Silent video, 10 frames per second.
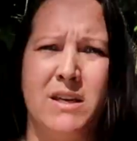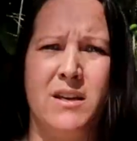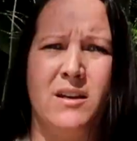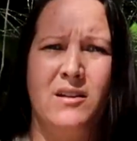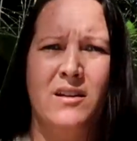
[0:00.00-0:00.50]

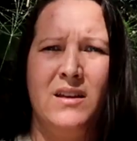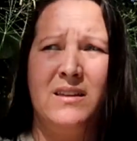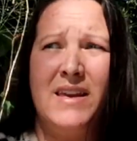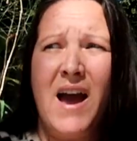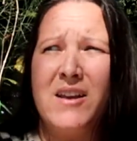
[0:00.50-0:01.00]
like,
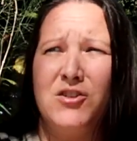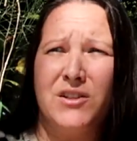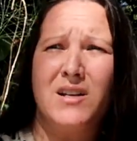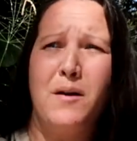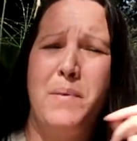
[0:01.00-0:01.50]
yeah, I
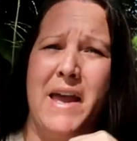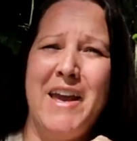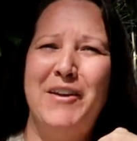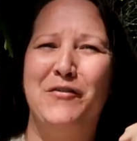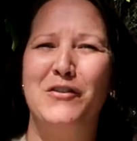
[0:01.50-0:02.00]
just got
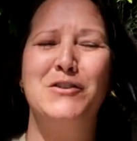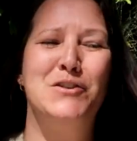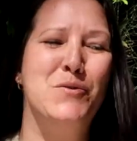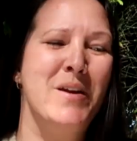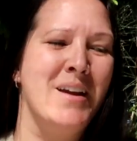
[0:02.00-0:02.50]
paid for
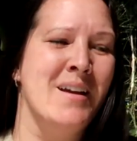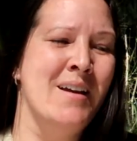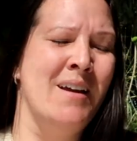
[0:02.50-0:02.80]
doing